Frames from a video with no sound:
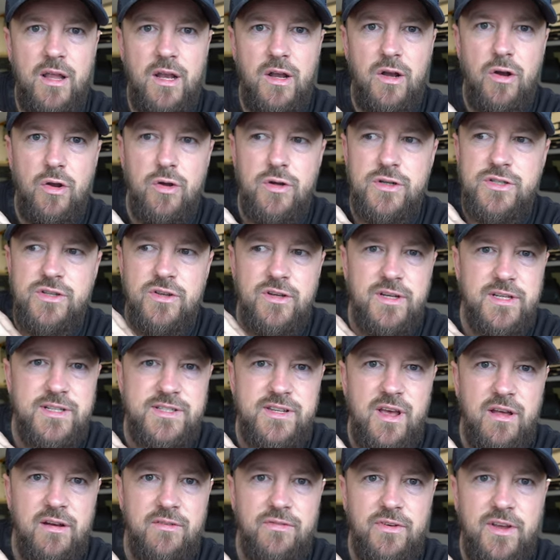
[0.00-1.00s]
It looks like a
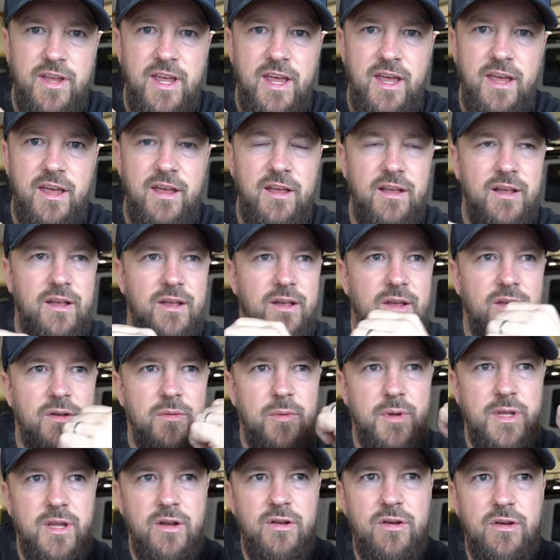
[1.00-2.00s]
ton of kit.
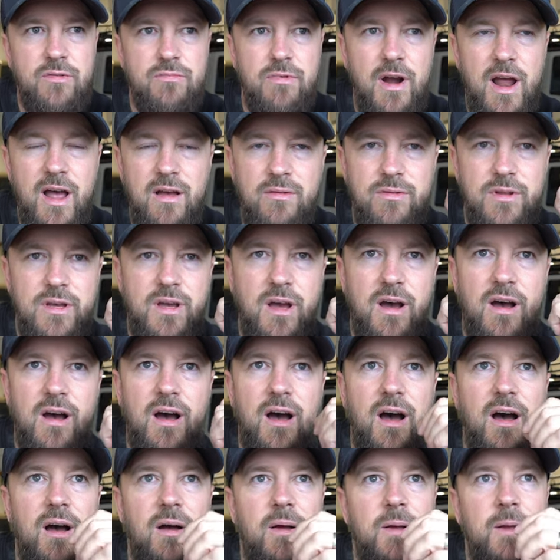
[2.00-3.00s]
When you look around the
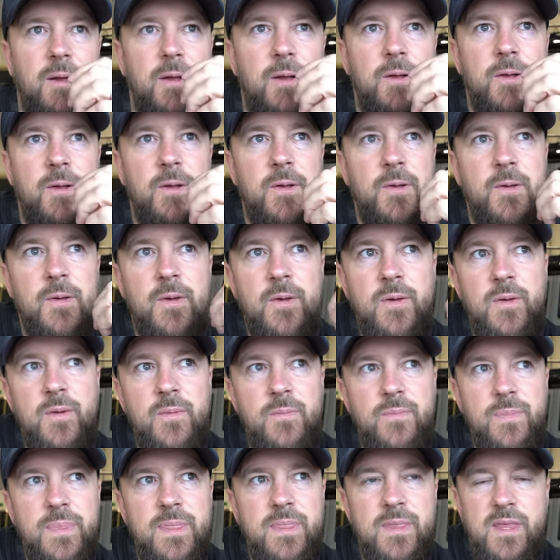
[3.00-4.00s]
car,
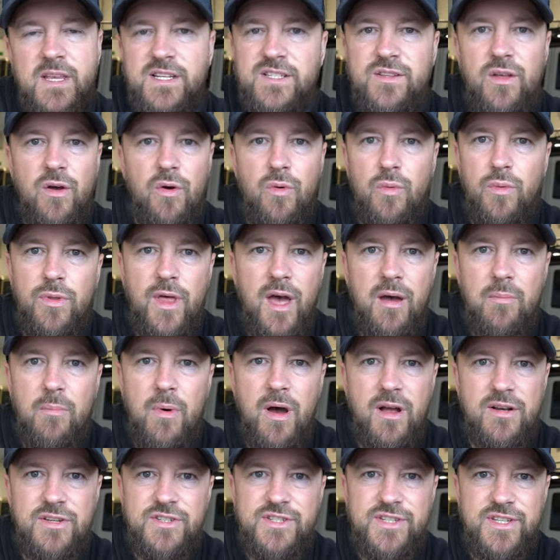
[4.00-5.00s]
there's not all that
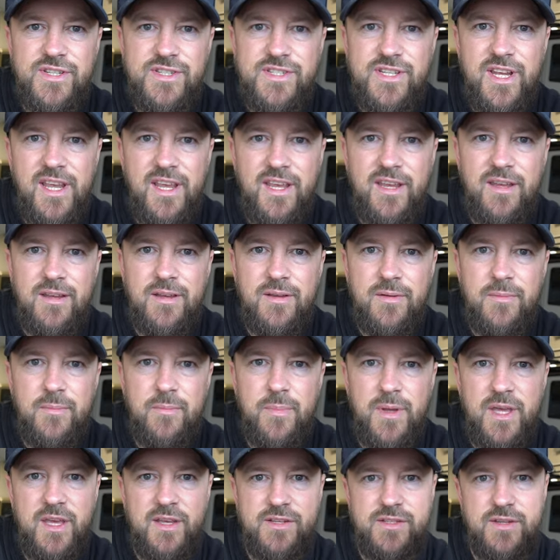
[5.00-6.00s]
much to see
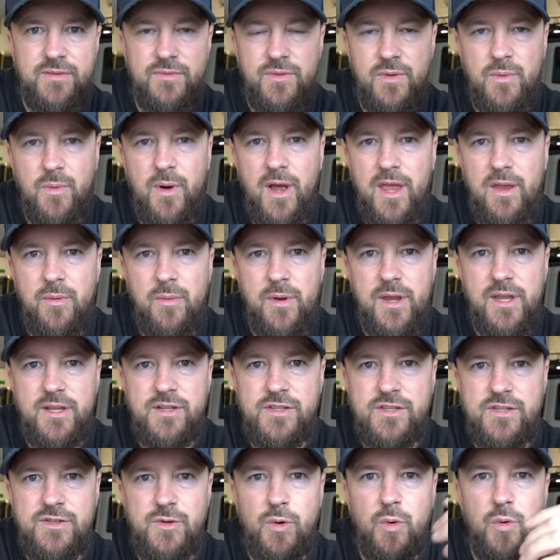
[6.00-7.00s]
because of the way we
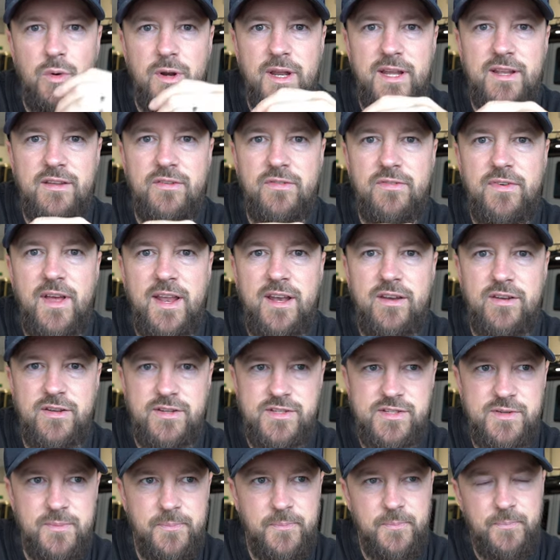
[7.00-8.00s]
install in
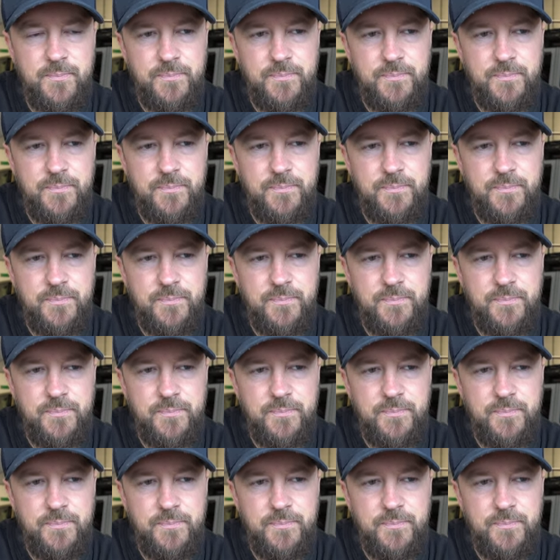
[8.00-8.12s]
Defenders.